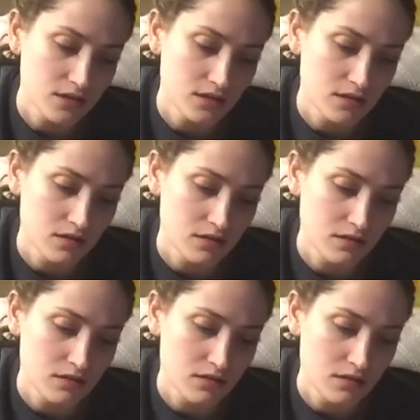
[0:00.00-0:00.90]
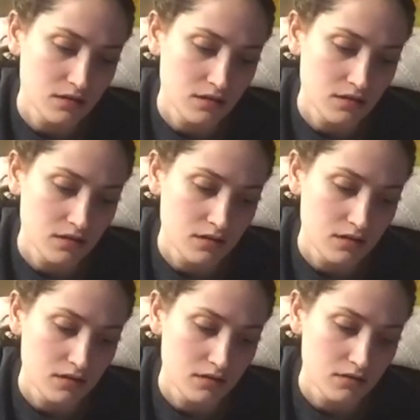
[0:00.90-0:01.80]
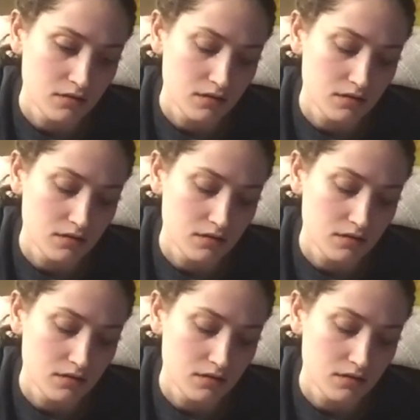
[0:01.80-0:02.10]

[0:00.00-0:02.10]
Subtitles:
(silence)